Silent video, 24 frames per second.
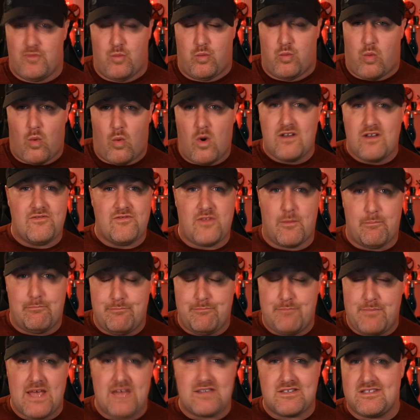One of the
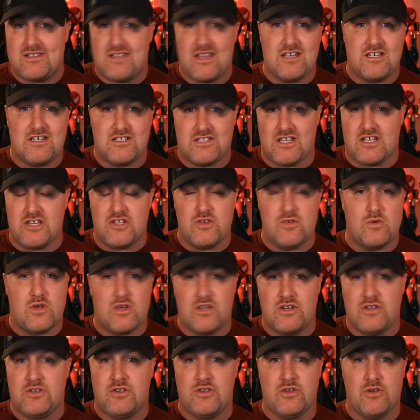best things that you
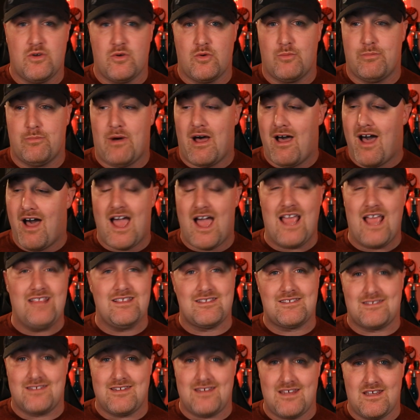can do behind the
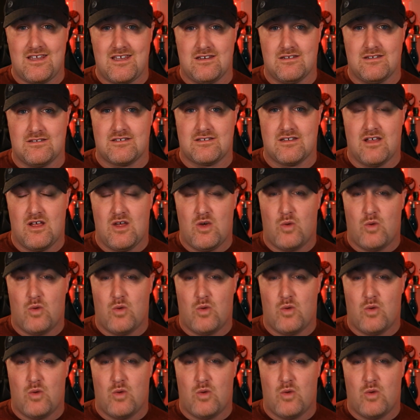scenes